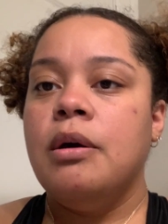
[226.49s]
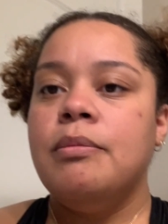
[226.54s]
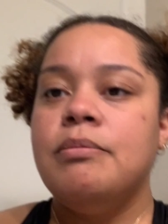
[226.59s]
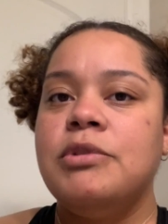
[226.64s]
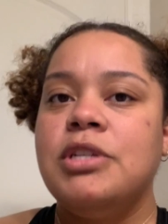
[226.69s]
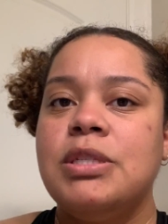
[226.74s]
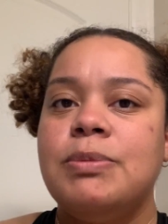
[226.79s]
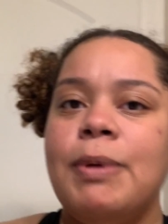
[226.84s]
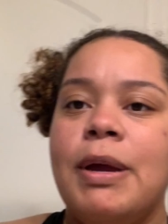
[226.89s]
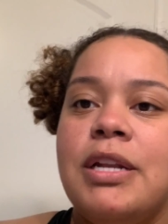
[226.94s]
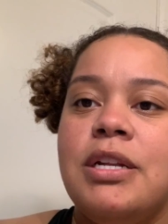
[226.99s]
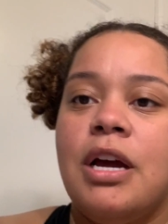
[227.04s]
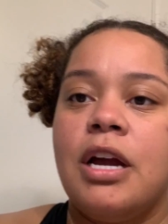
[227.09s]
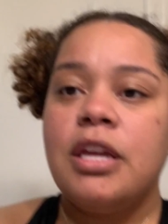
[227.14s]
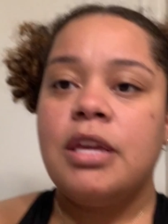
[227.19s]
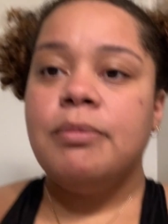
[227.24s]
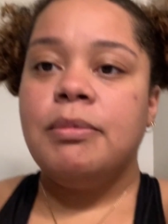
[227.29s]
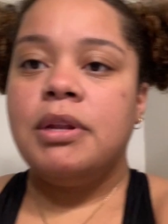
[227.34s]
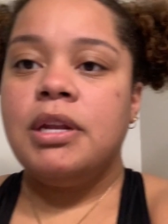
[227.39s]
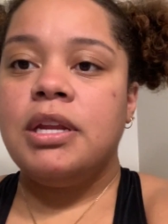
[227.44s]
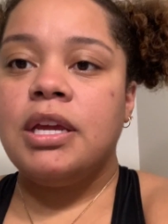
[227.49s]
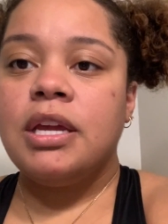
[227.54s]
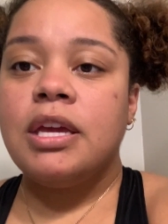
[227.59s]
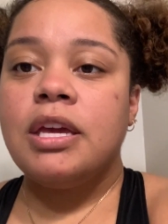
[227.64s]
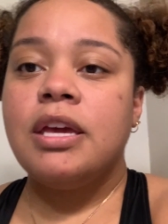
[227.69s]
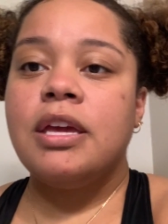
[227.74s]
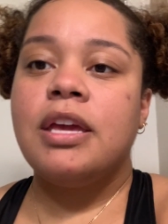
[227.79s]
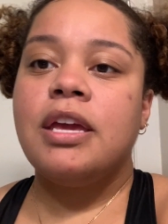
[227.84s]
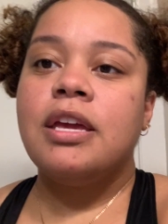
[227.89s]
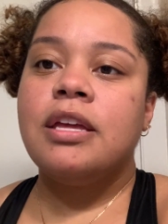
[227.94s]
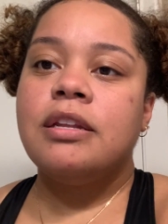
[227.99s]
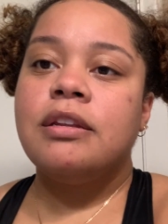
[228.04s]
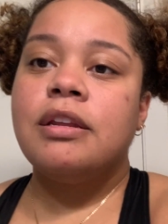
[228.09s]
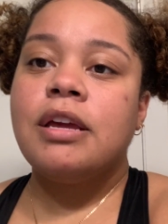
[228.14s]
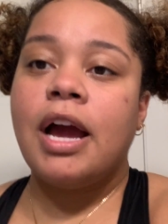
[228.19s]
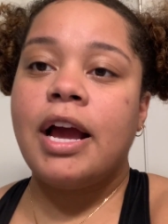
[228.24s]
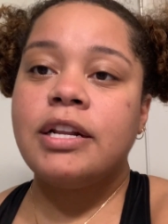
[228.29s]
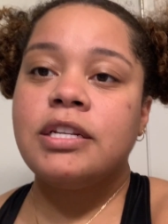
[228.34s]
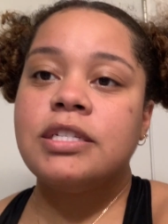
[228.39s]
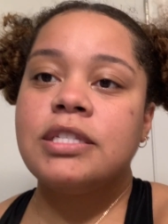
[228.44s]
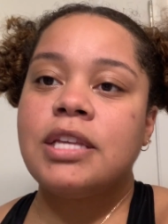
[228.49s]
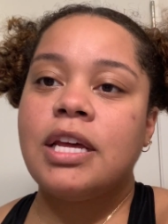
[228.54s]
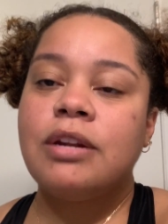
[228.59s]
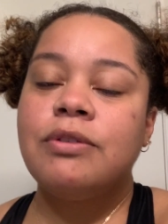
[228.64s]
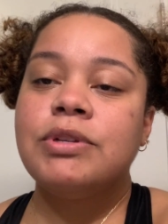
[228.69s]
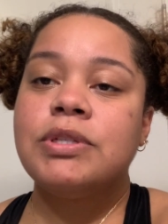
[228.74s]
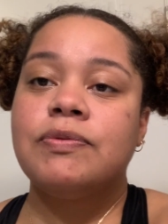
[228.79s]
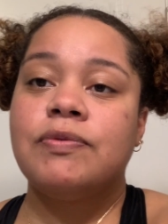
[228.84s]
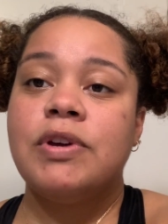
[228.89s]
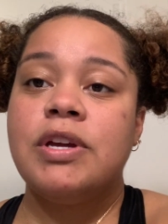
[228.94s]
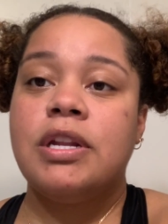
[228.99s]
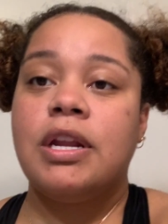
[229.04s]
just by documenting it. And I just thought it was fun.